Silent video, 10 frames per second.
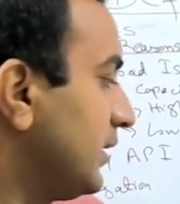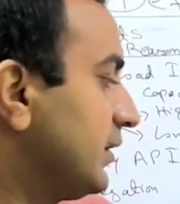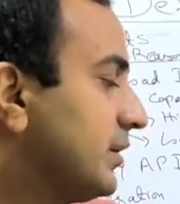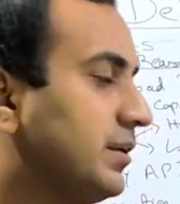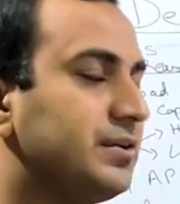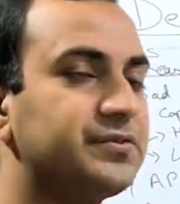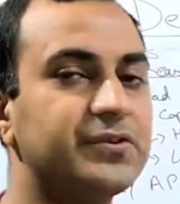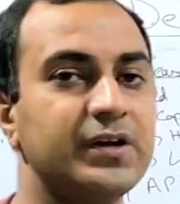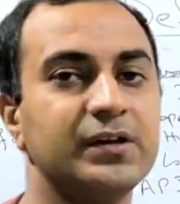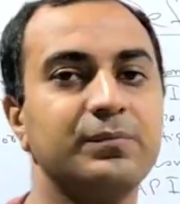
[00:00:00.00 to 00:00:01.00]

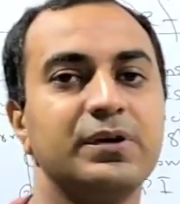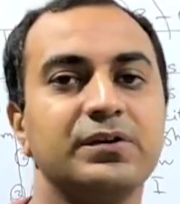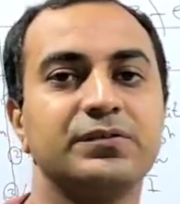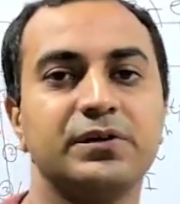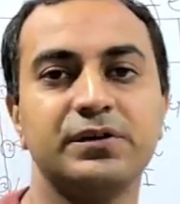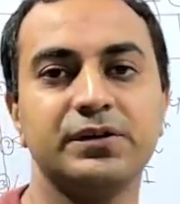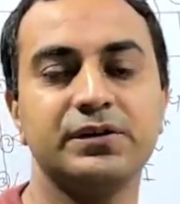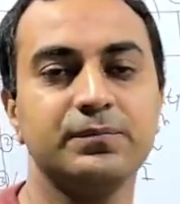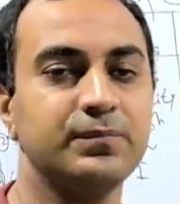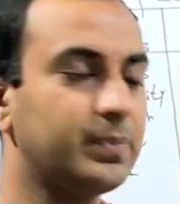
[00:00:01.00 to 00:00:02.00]
Increased drying may result
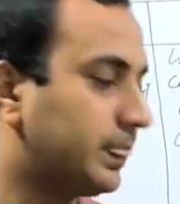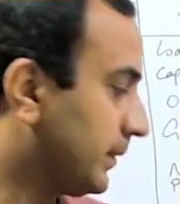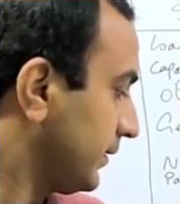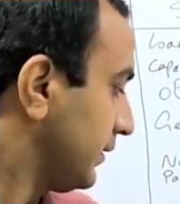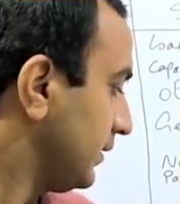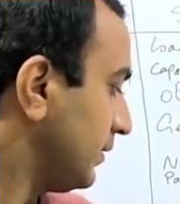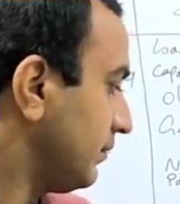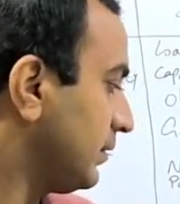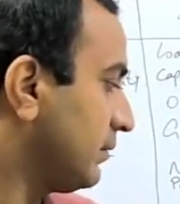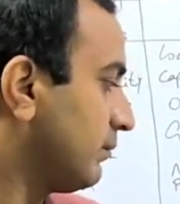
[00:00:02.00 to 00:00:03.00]
in
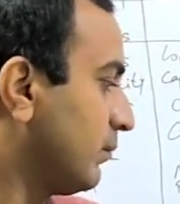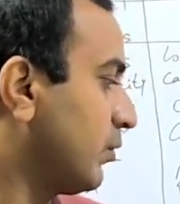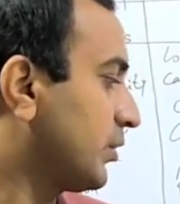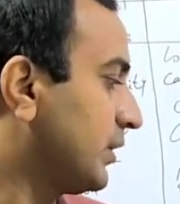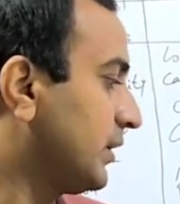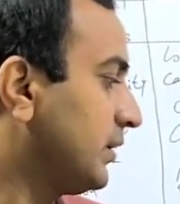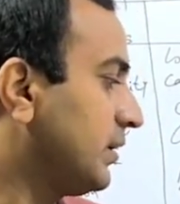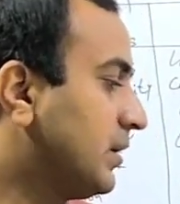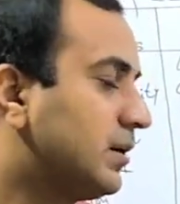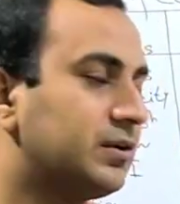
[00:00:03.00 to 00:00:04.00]

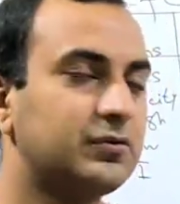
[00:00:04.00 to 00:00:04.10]
bottling.